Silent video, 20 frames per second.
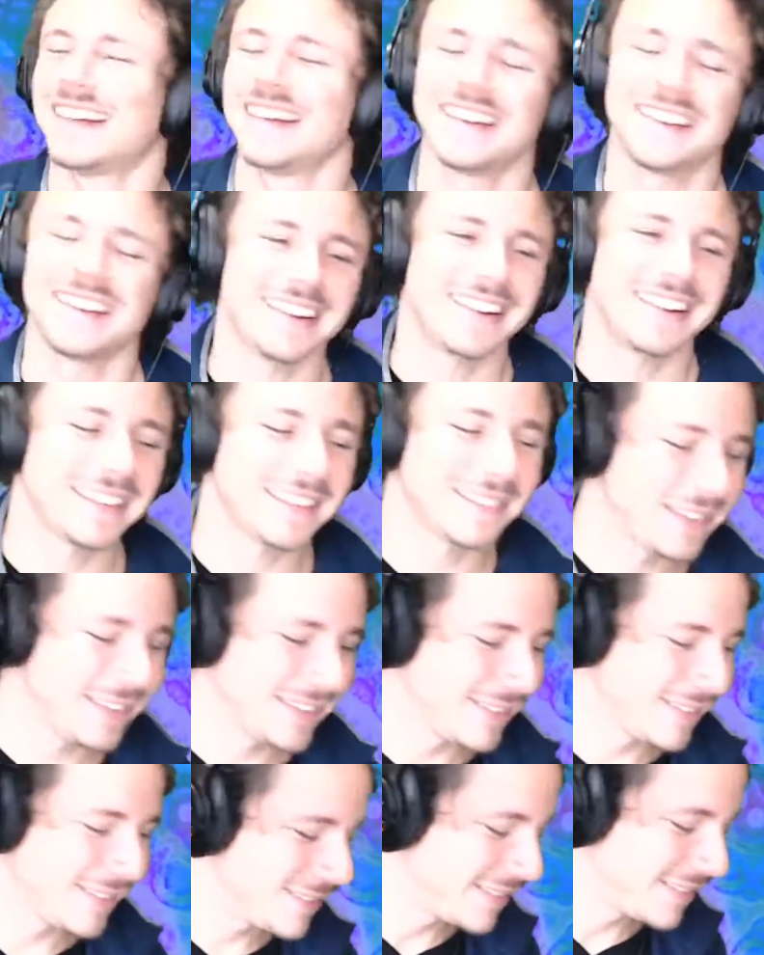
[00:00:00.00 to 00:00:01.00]
I
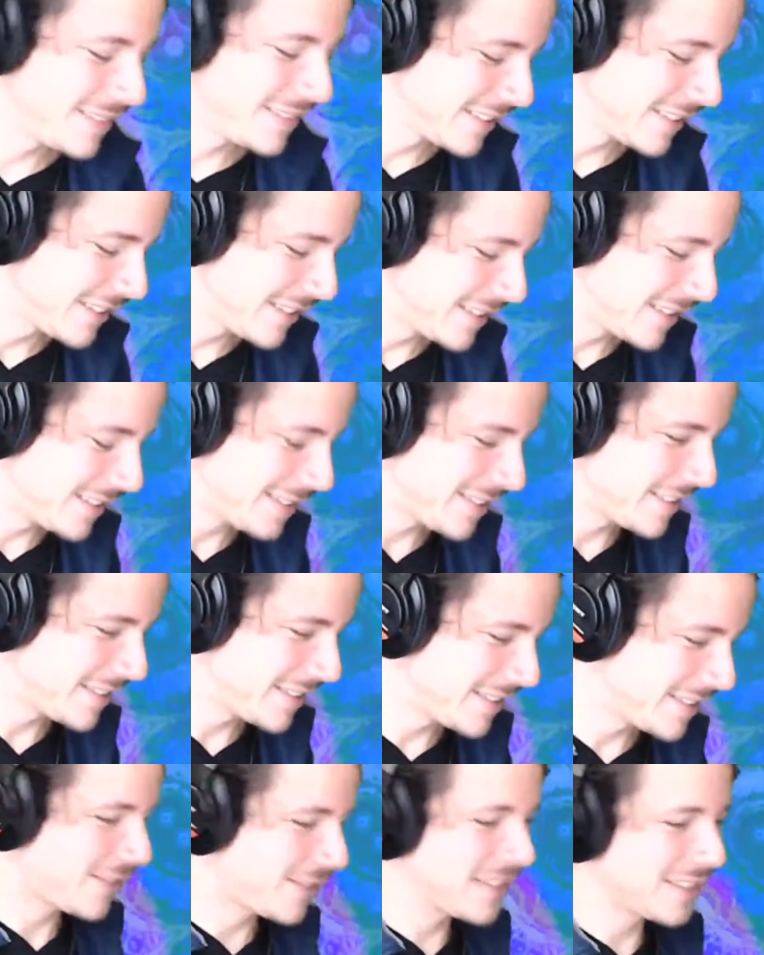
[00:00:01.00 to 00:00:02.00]
feel that's
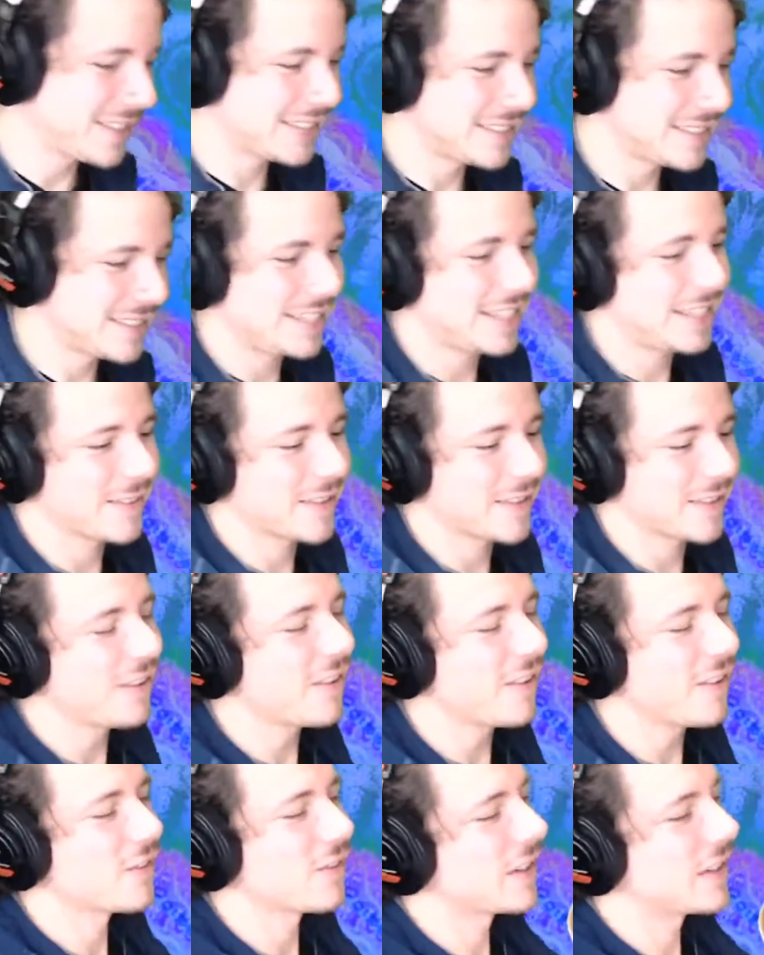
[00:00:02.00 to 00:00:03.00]
fun to sing. It's fun to
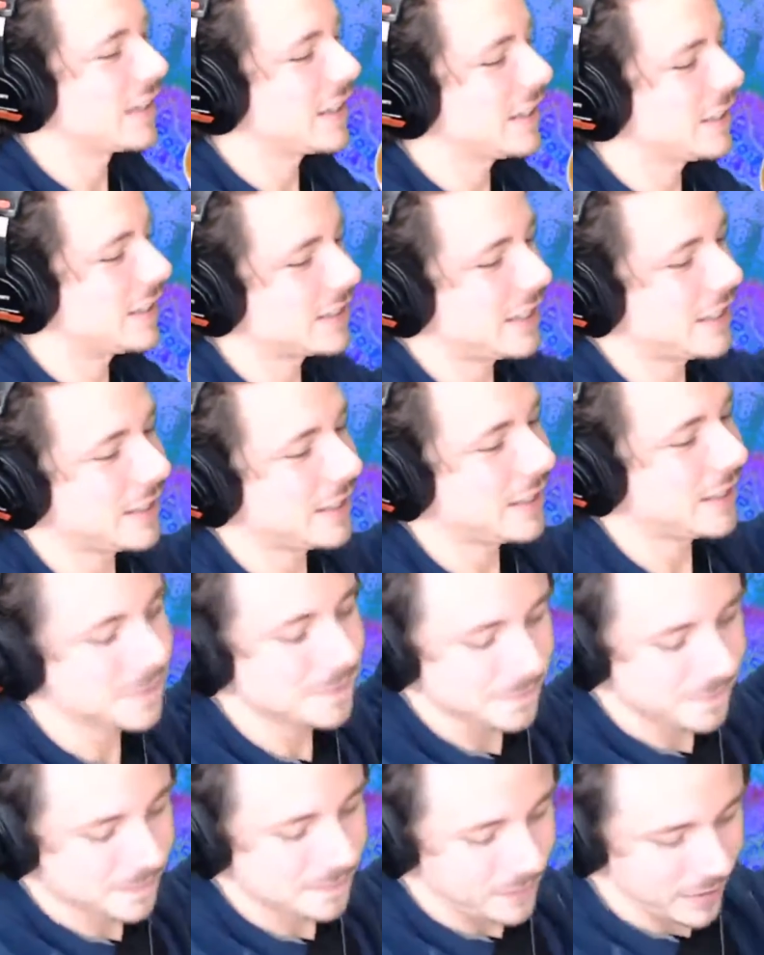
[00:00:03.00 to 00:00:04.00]
really sing it,
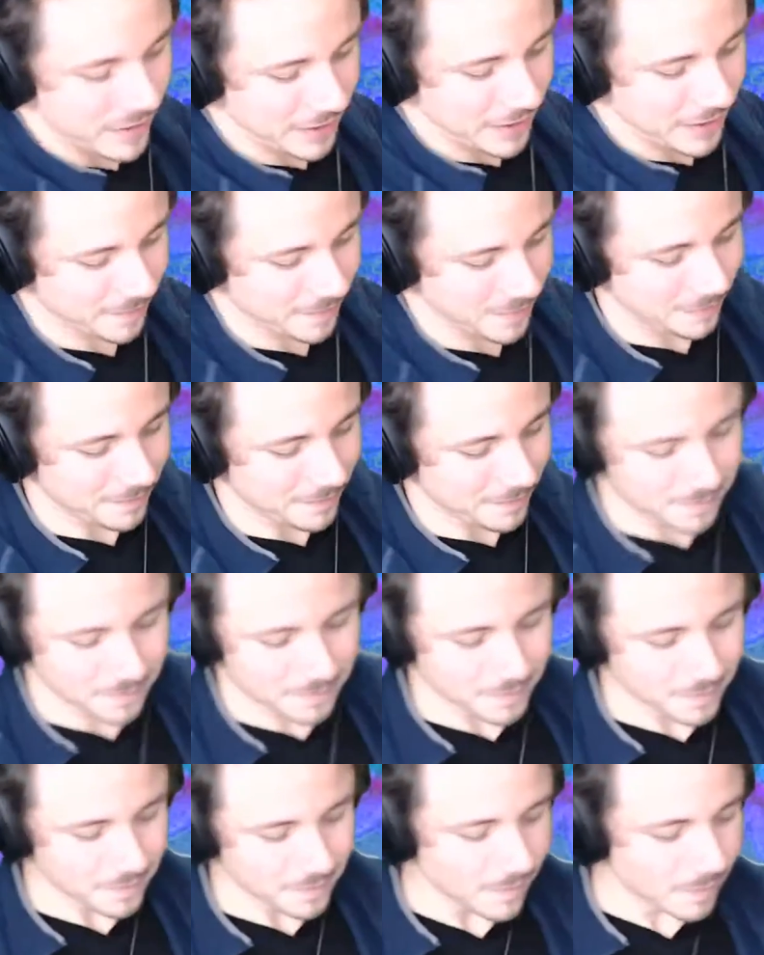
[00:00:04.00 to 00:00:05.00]
man.
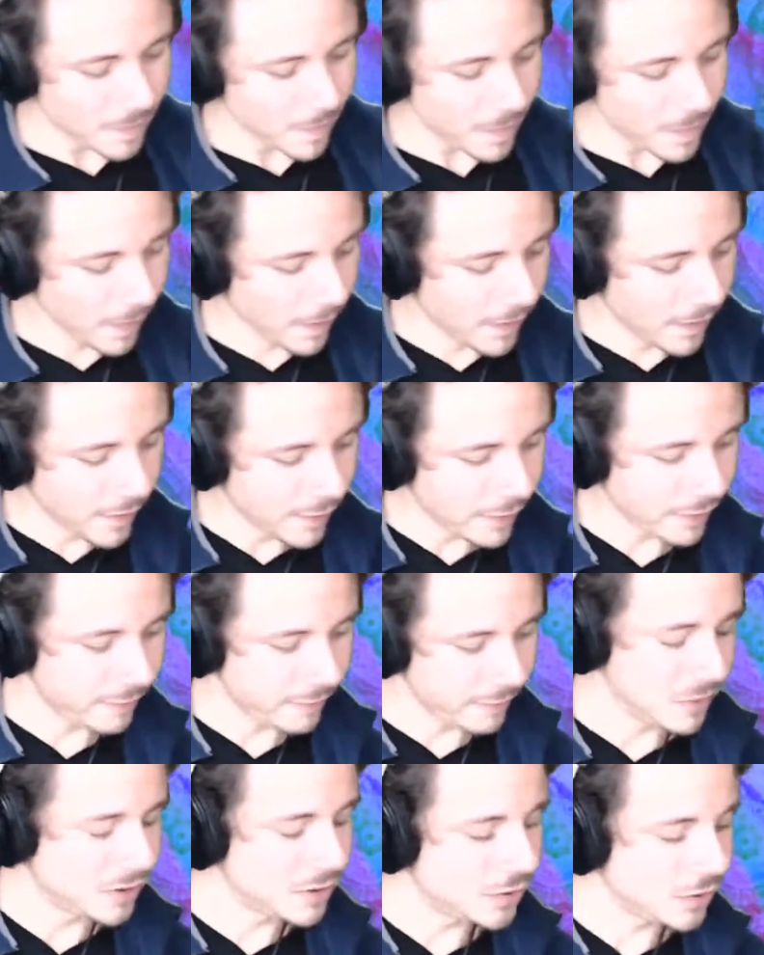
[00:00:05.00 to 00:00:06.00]
I haven't
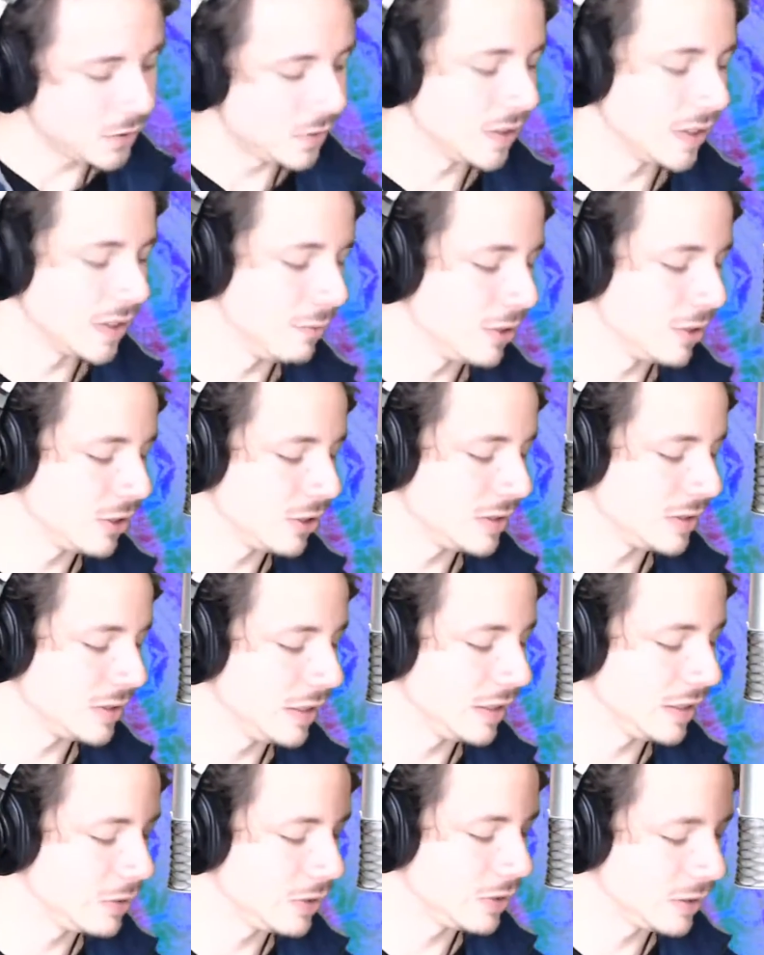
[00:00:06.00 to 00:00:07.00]
been doing that much lately
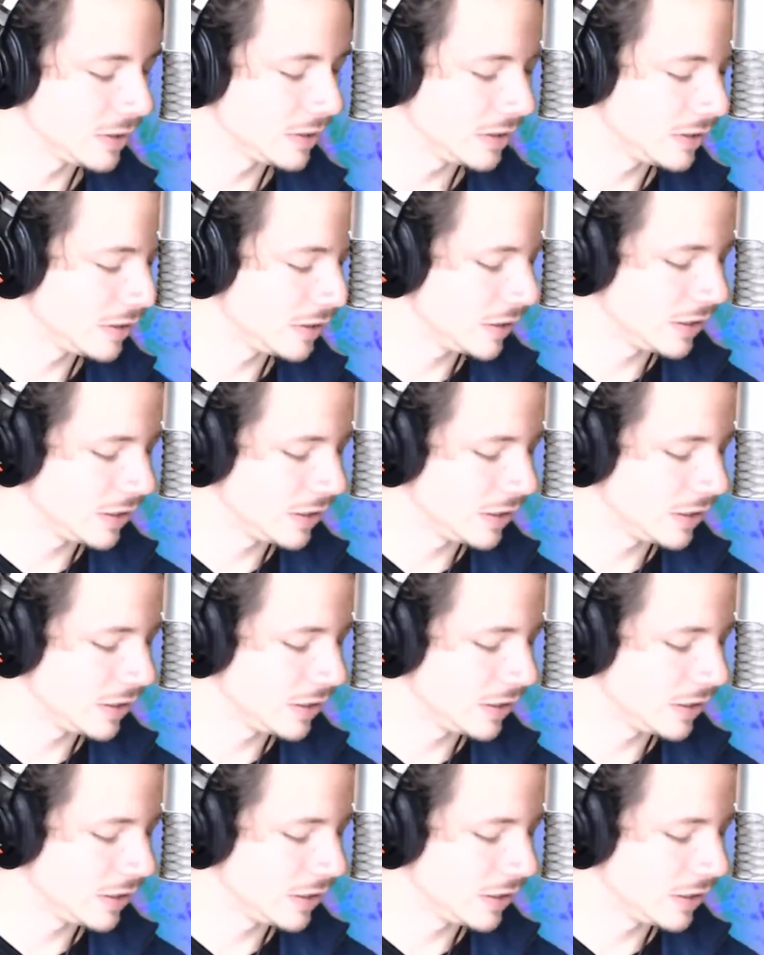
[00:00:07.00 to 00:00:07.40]
with all this